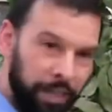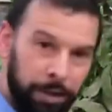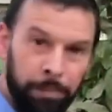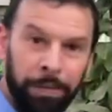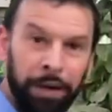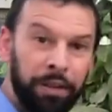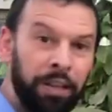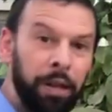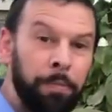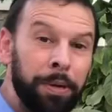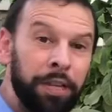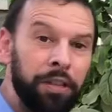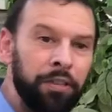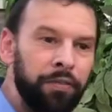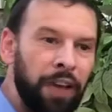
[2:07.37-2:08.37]
the
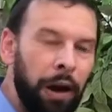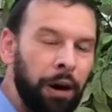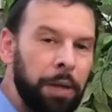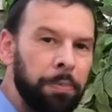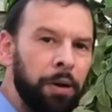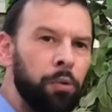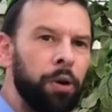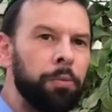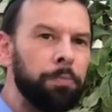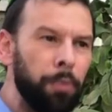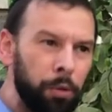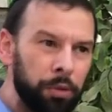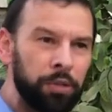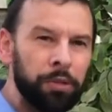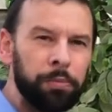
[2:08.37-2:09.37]
opinions vary, but what
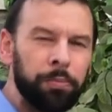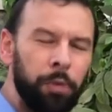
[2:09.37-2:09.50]
most